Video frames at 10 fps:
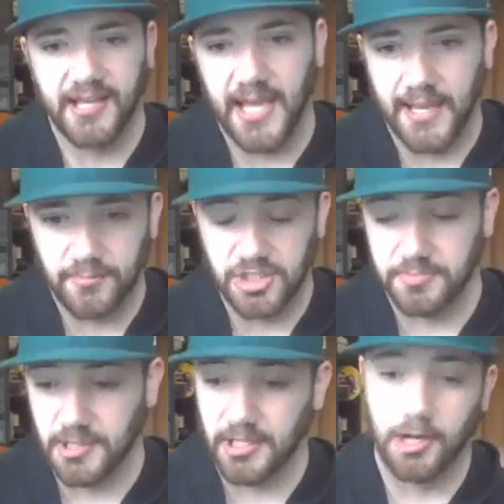I remember
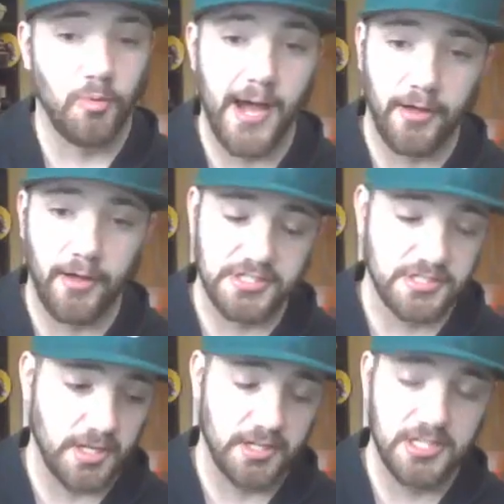losing that game and just
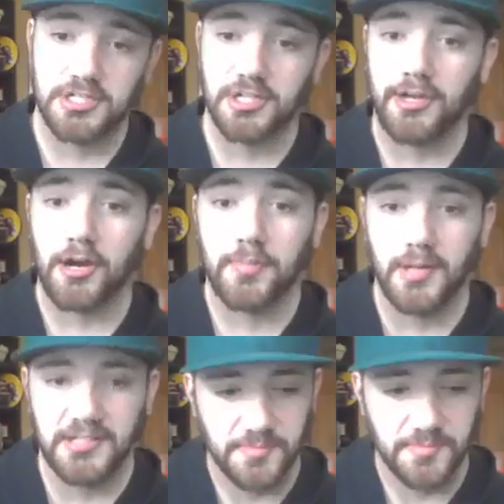being like, wow, this
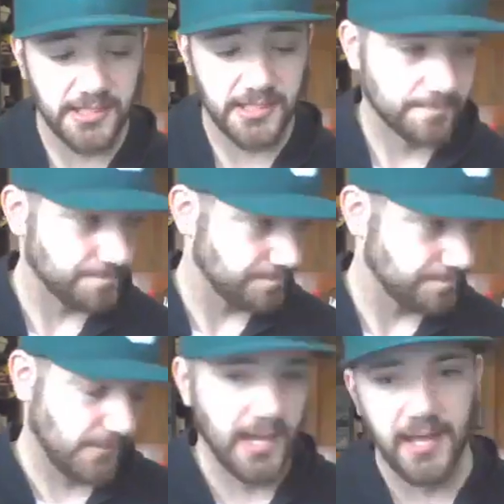is a dark
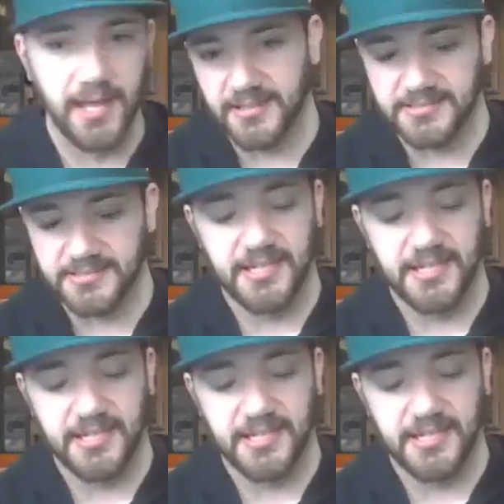place to be in.